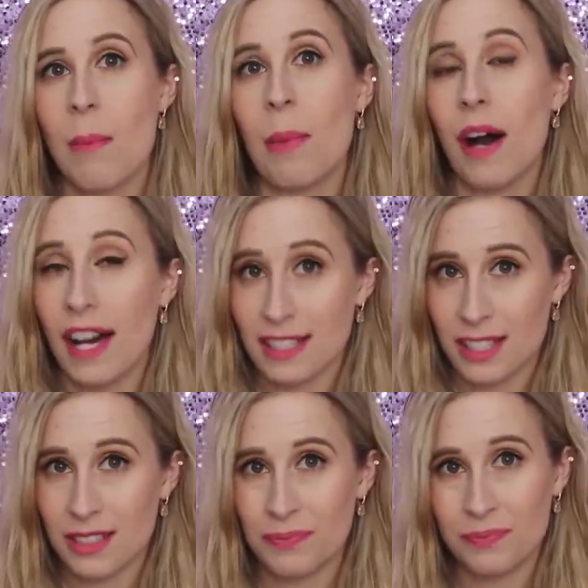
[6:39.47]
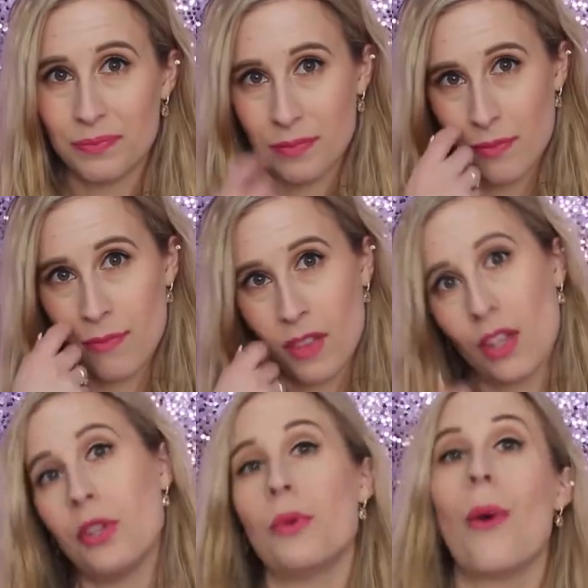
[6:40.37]
but
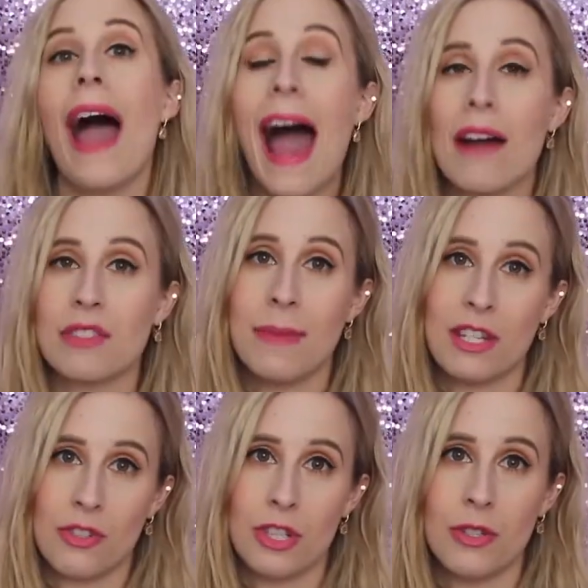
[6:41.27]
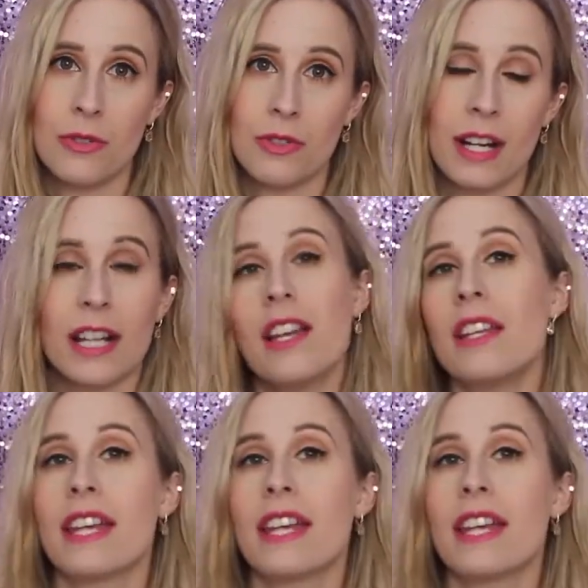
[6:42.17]
you have to make sure you use credit.